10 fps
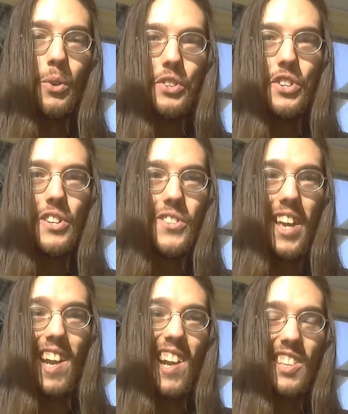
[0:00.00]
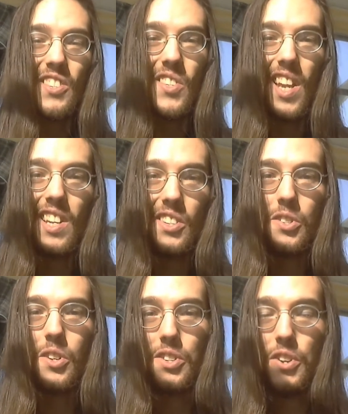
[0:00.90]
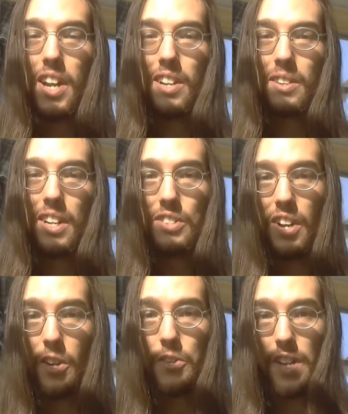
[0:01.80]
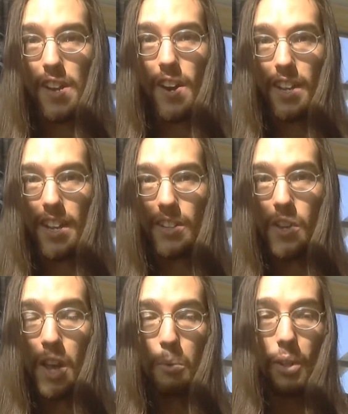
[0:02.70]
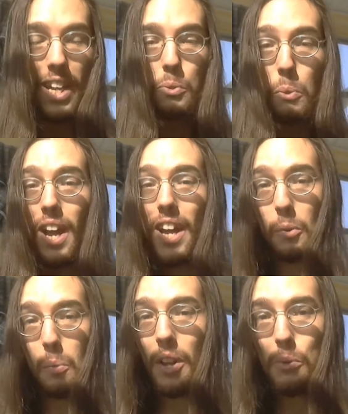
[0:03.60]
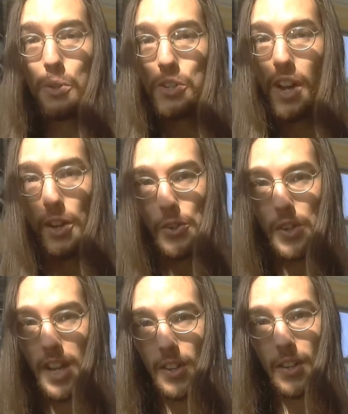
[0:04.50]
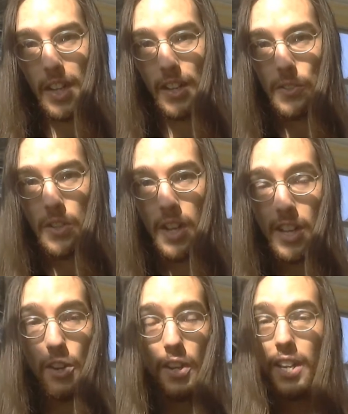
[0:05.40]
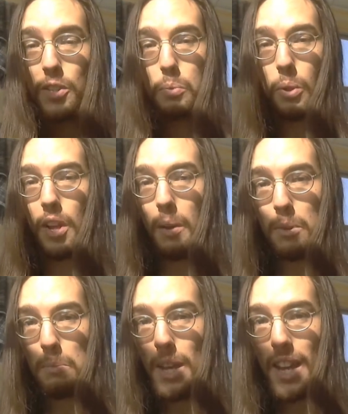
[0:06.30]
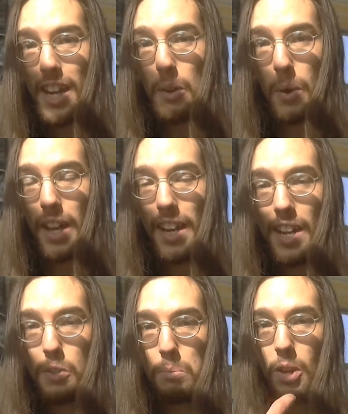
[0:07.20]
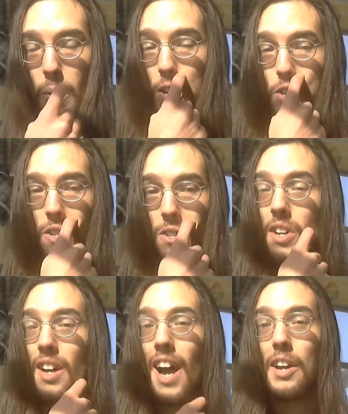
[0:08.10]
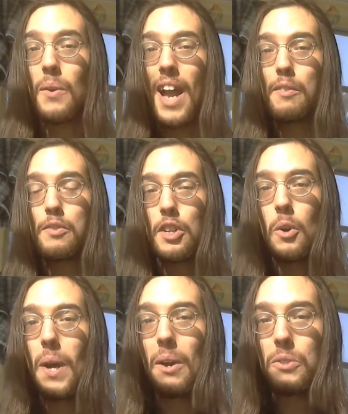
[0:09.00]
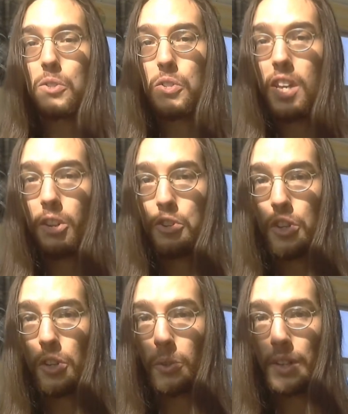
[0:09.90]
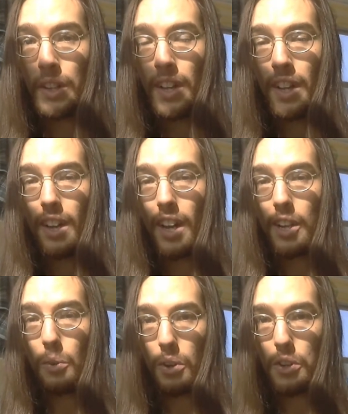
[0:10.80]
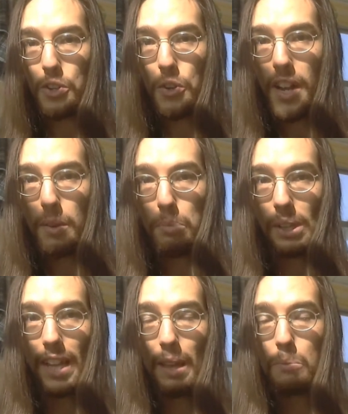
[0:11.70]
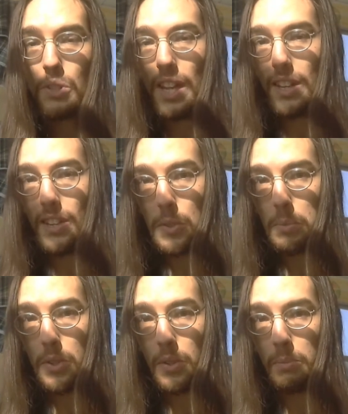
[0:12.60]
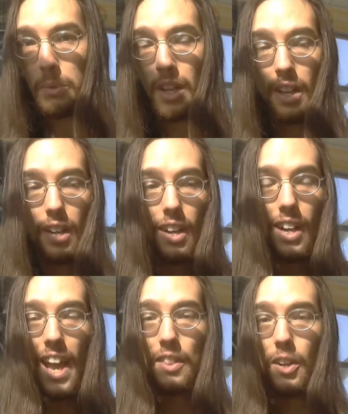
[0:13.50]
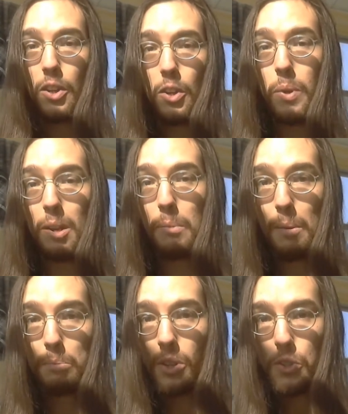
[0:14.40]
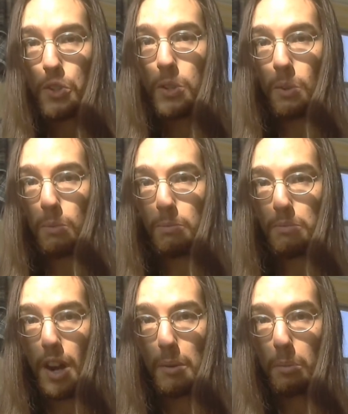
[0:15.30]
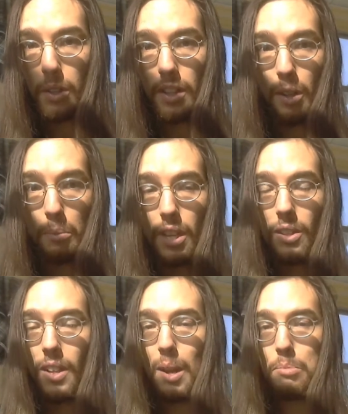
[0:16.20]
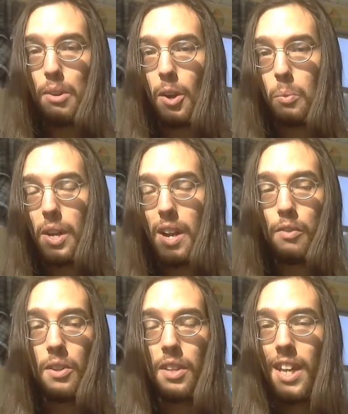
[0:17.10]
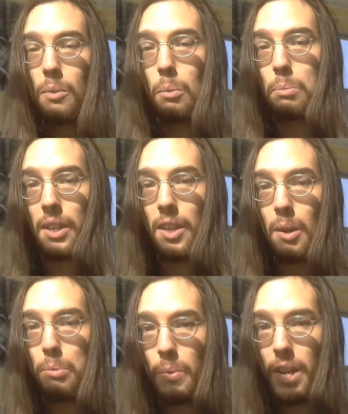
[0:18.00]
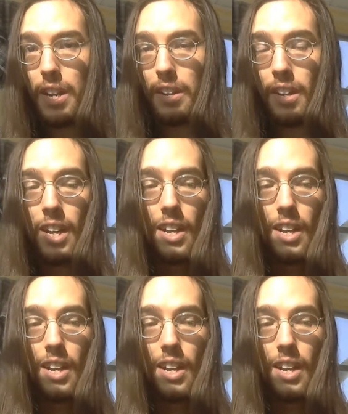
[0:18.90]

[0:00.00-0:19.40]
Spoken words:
Christians say, the Satanists are trying to indoctrinate our kids. Well, guess what? I don't want to indoctrinate your kids. Your kids will come to me anyway and ask me questions. I don't have to go out and seek your children in order to try to proclaim Satanism to them. And they're going to read my books too. Probably. They'll be in the library or whatever, and the kid will pick it up and read it.